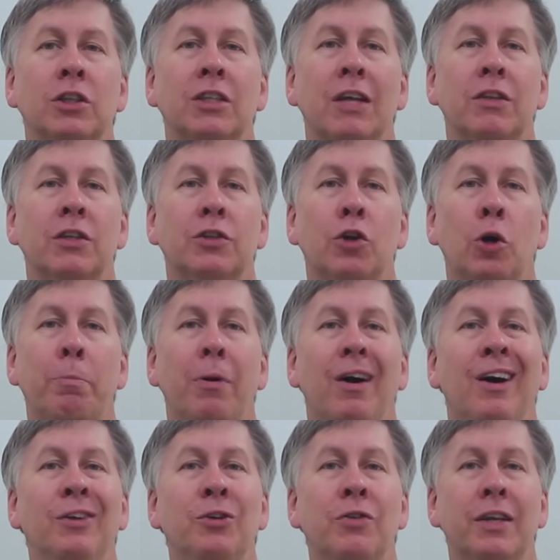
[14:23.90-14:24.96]
your stethoscope
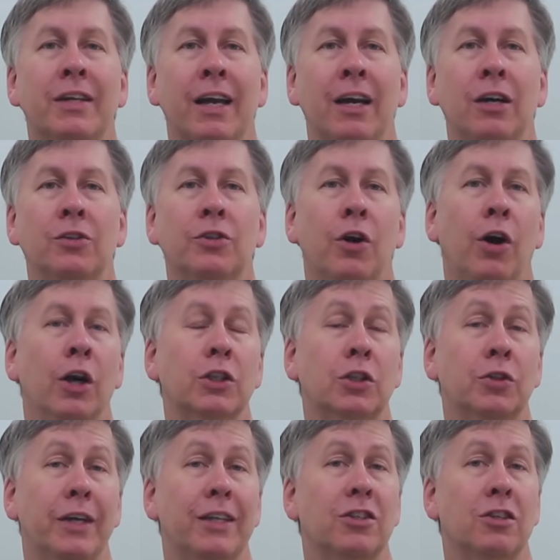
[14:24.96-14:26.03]
under the gown to
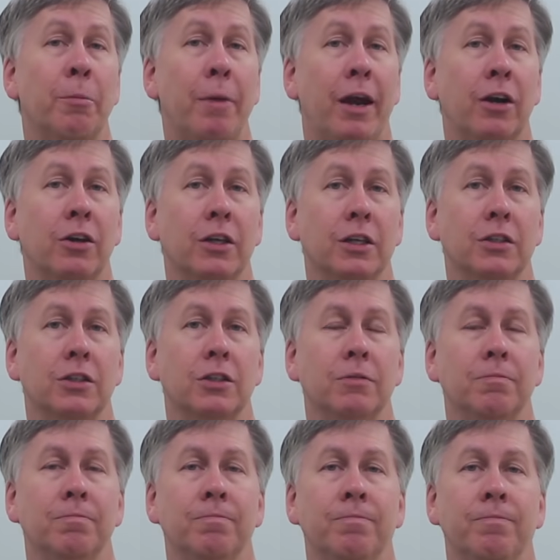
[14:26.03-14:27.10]
auscultate some areas.
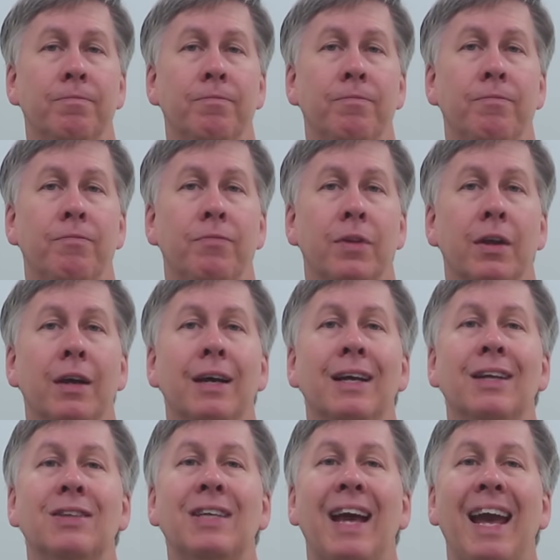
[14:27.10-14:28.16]

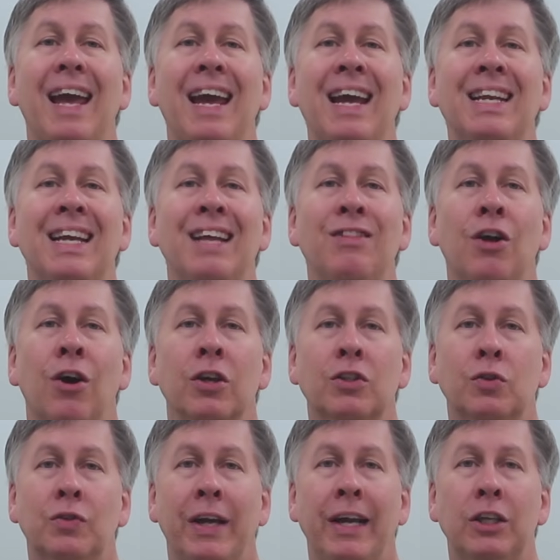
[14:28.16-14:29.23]
To aid in the
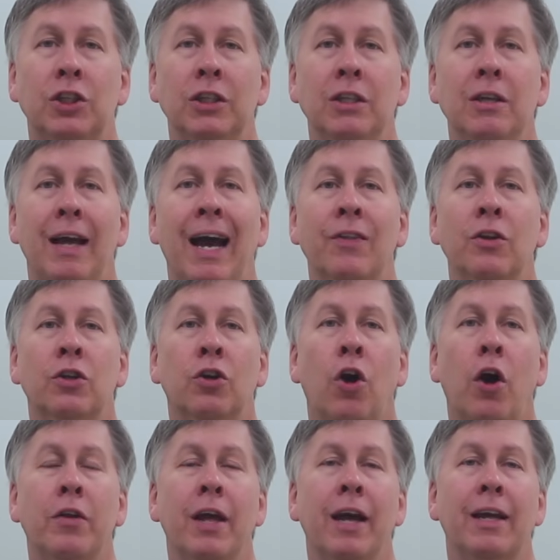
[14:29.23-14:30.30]
auscultation at the
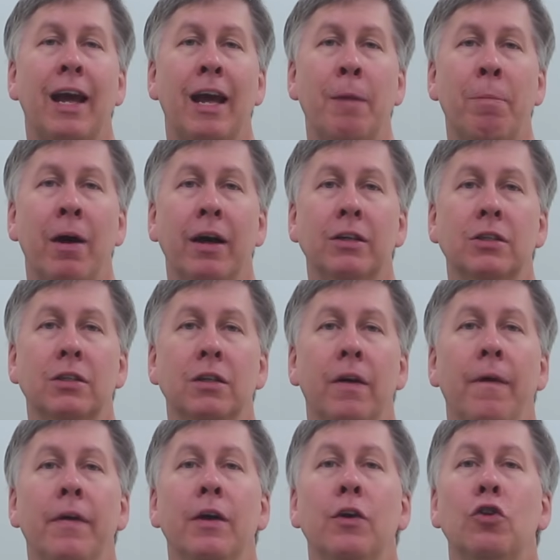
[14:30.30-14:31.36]
cardiac apex,
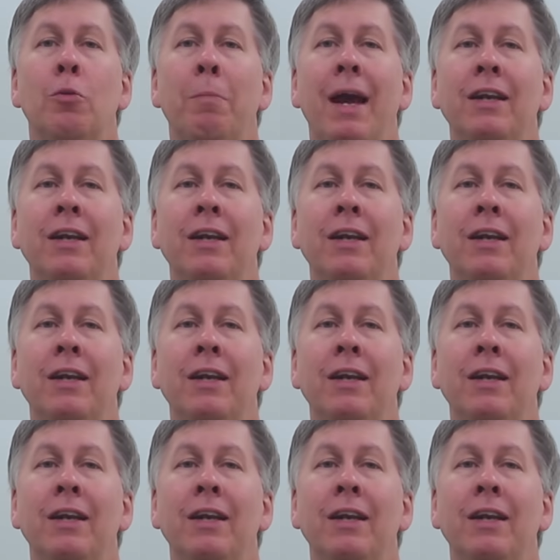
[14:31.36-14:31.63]
you